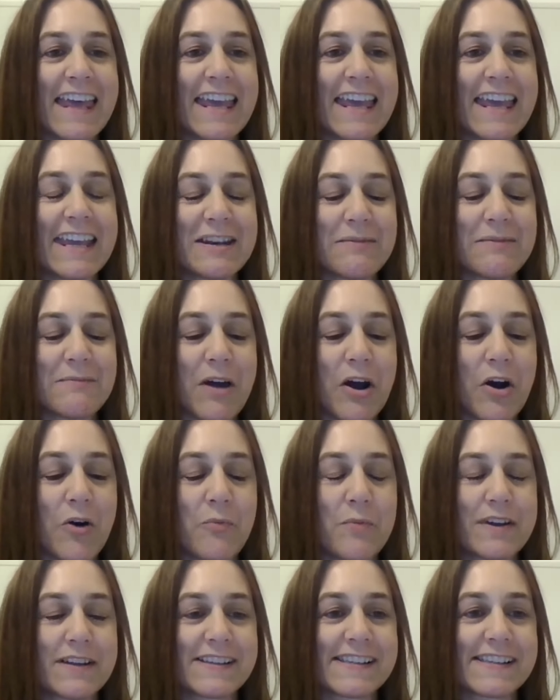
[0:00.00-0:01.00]
in
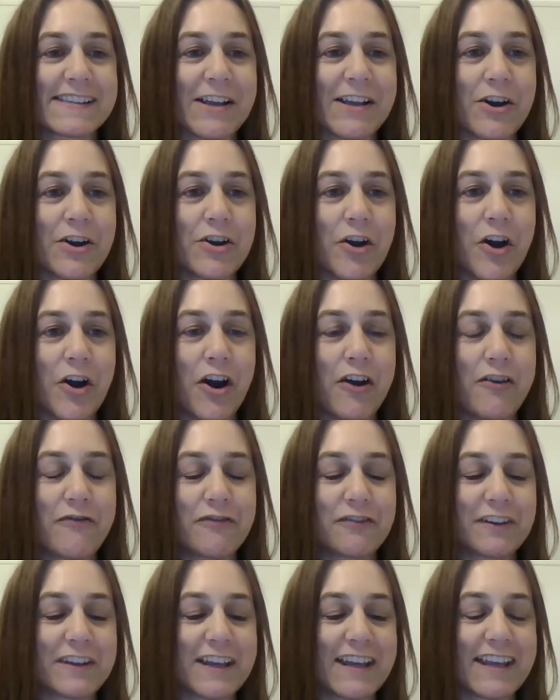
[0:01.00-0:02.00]
Melbourne. So
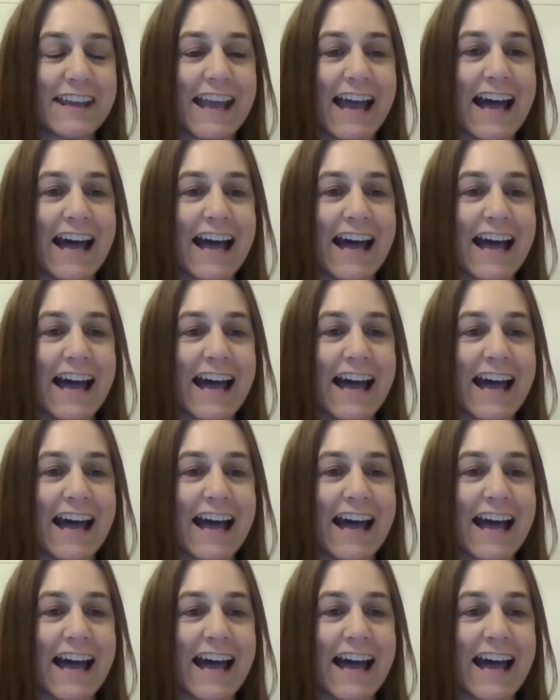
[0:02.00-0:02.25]
hopefully